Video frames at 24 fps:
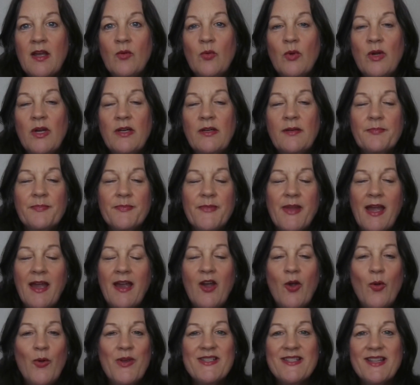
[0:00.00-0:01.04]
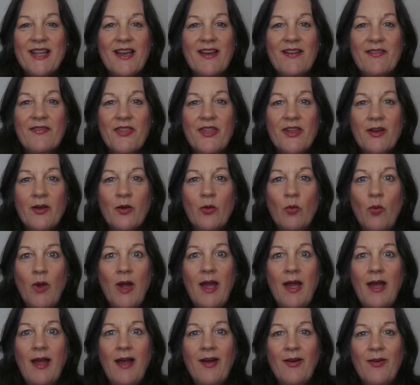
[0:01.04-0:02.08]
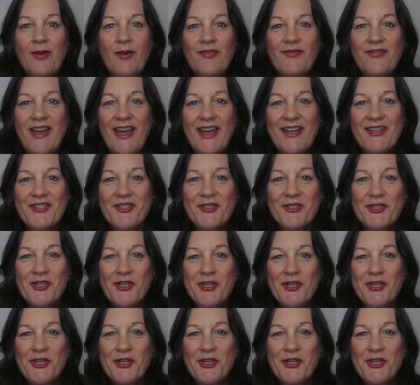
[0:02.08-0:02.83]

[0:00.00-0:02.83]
Well, I always love the wow factor,